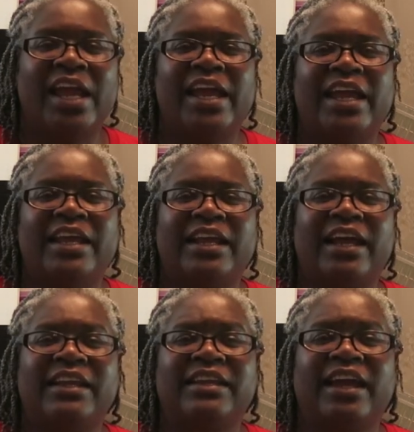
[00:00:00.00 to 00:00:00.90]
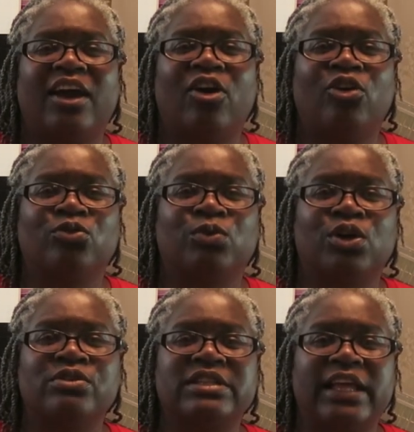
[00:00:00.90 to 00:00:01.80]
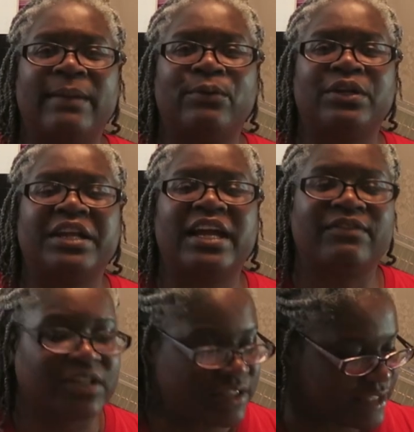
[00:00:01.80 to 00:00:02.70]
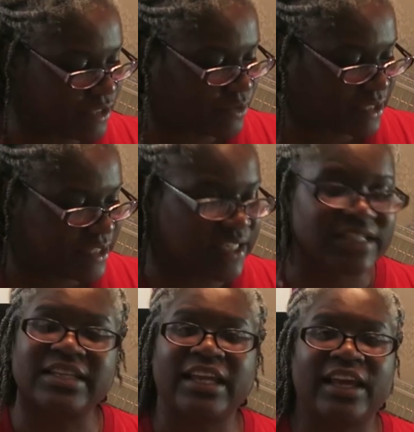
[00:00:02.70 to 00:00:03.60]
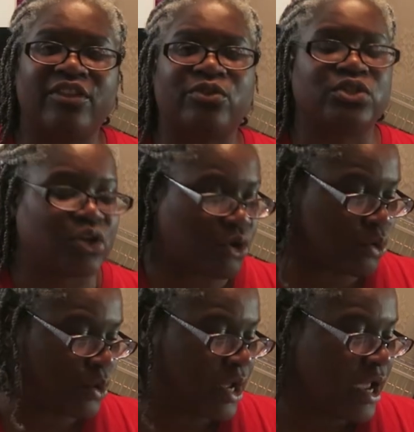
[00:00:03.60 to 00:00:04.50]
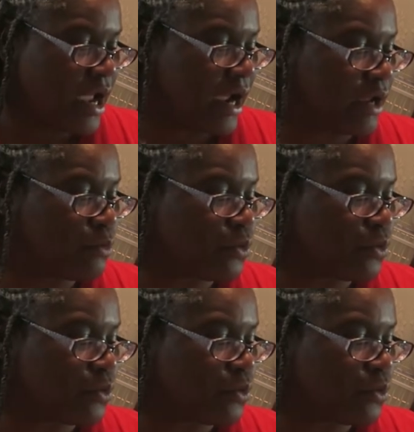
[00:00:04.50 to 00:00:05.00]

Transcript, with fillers: And I got all the rolls labeled and haven't sewed a thing together. So I